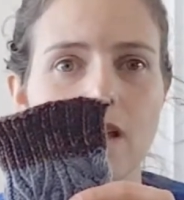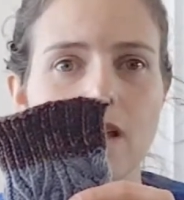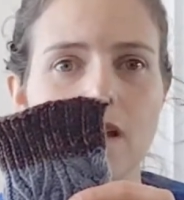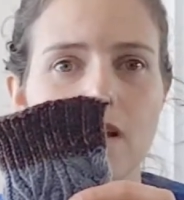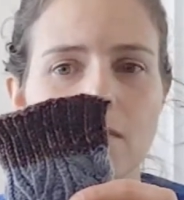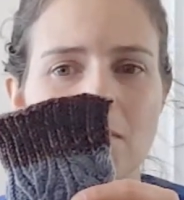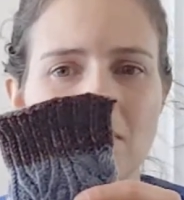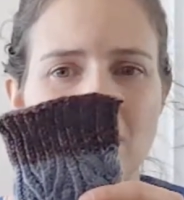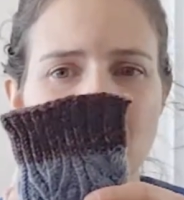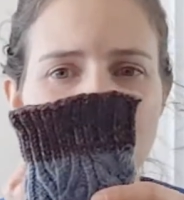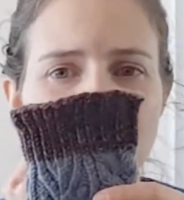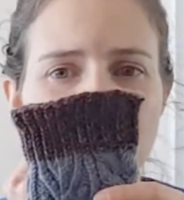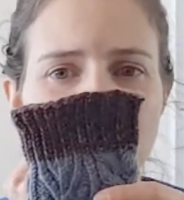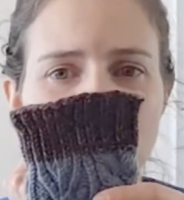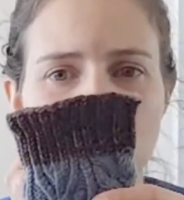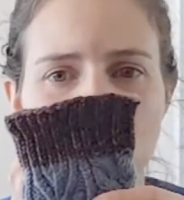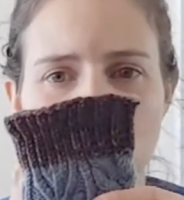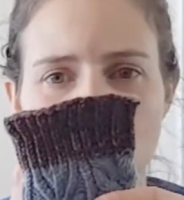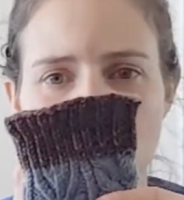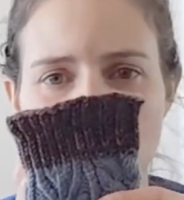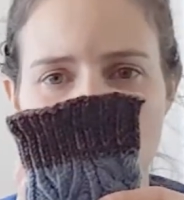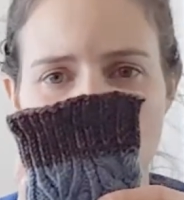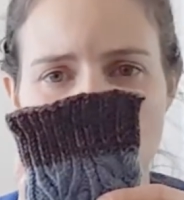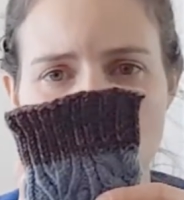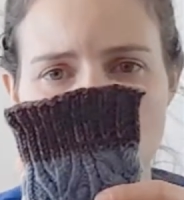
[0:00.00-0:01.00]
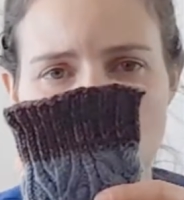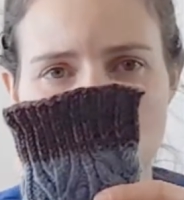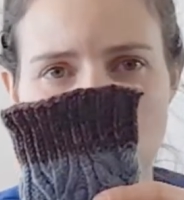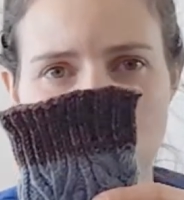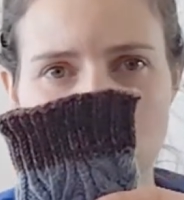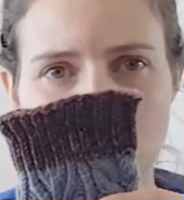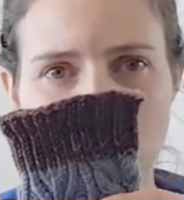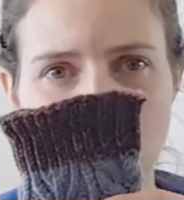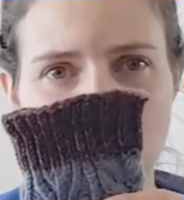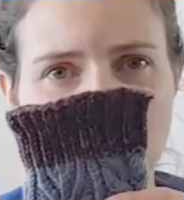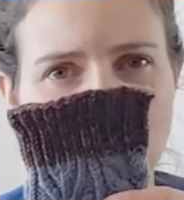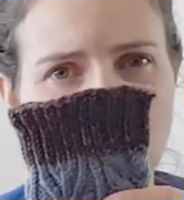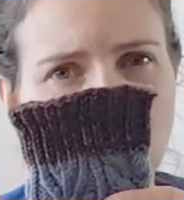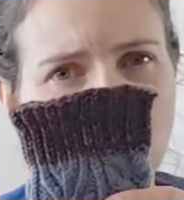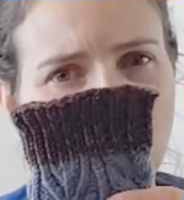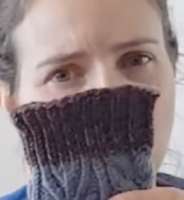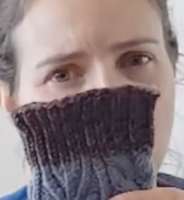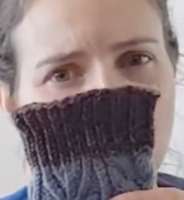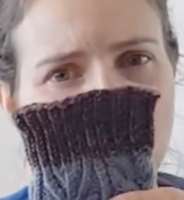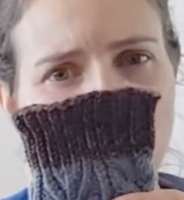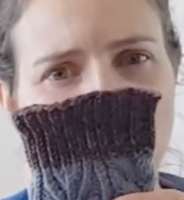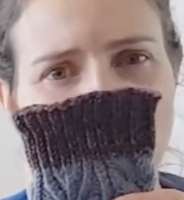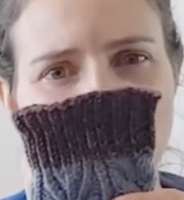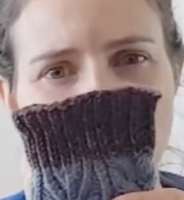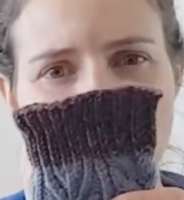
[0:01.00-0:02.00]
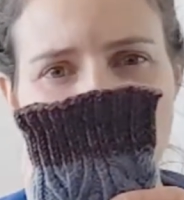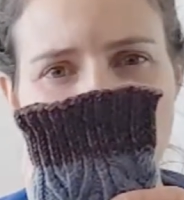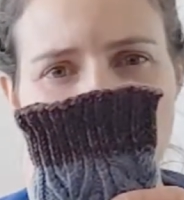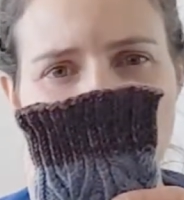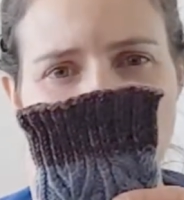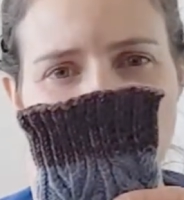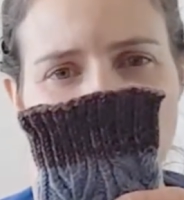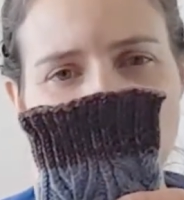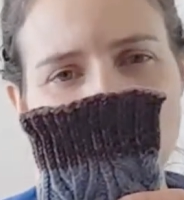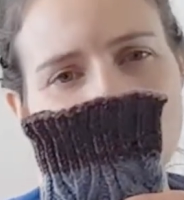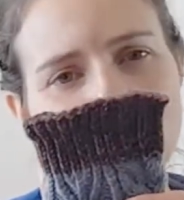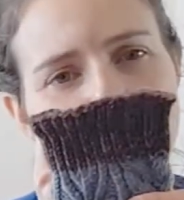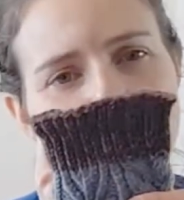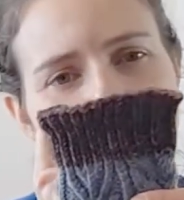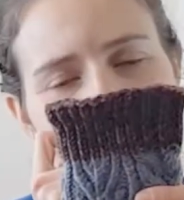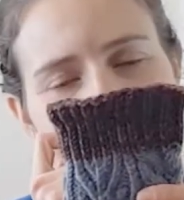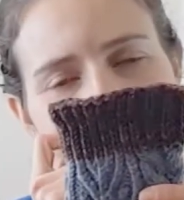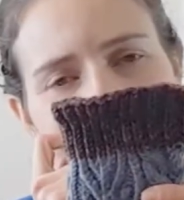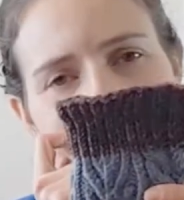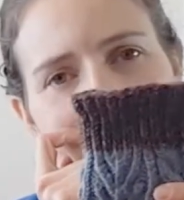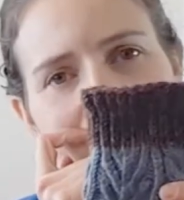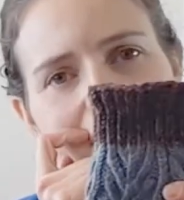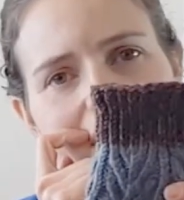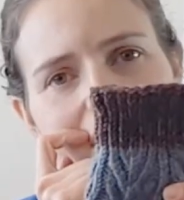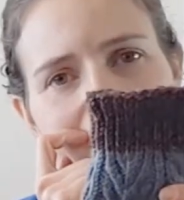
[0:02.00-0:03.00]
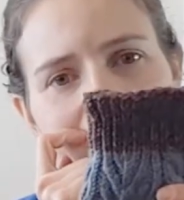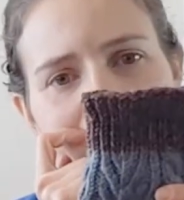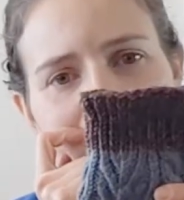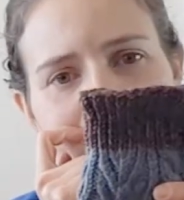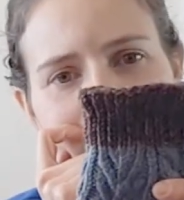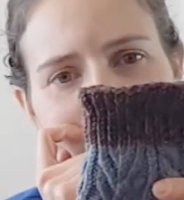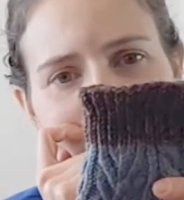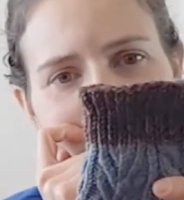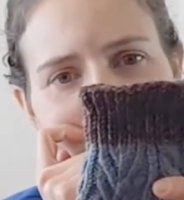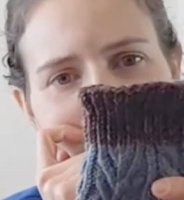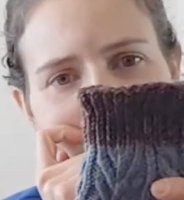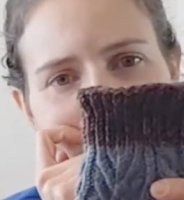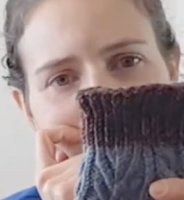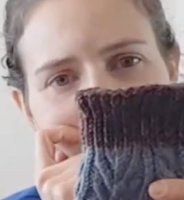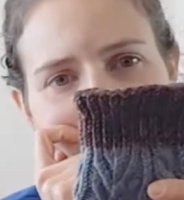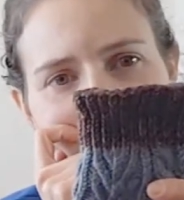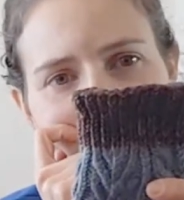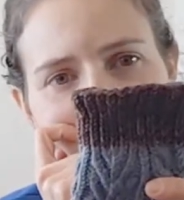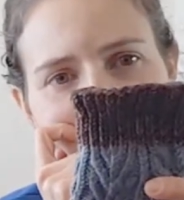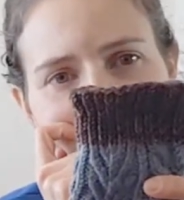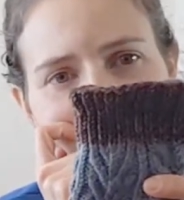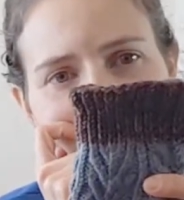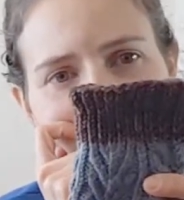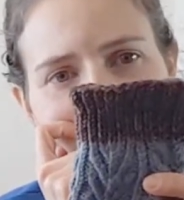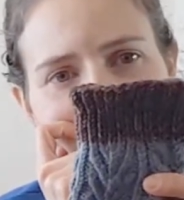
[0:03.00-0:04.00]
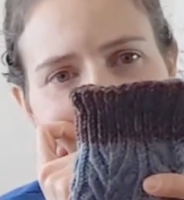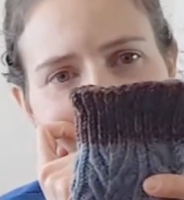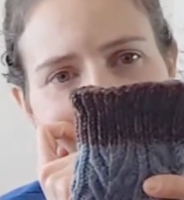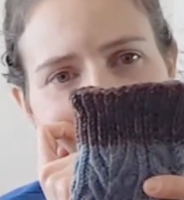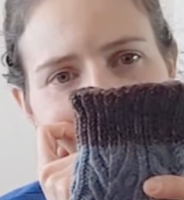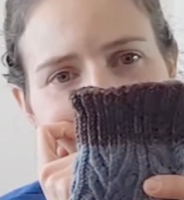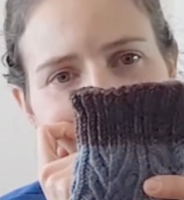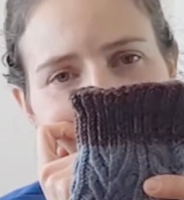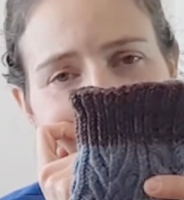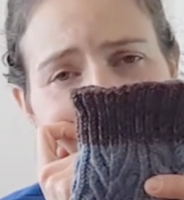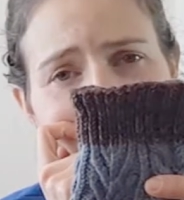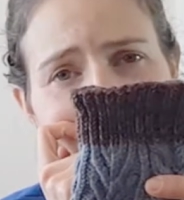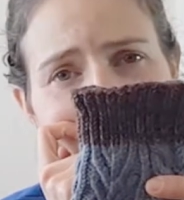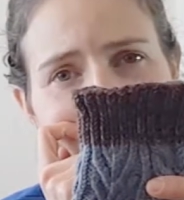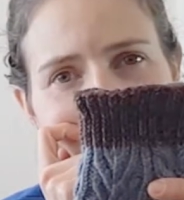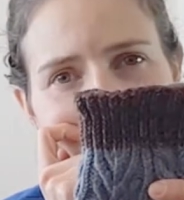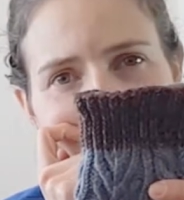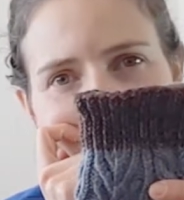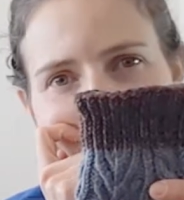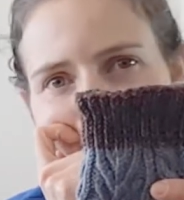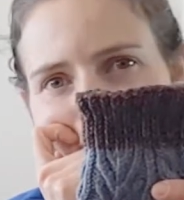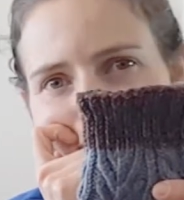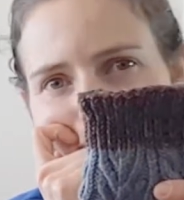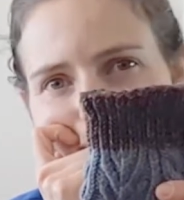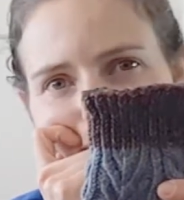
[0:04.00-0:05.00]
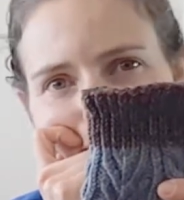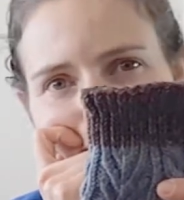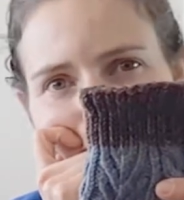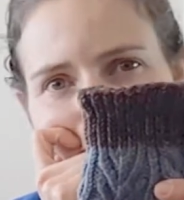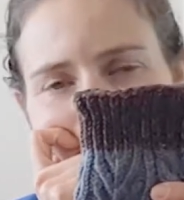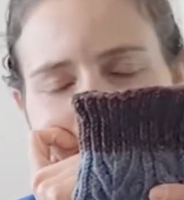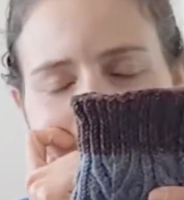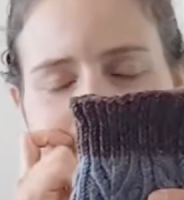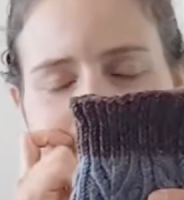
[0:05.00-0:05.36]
Macintosh DK, right? I don't remember the colorway. It's like eggplant, maybe.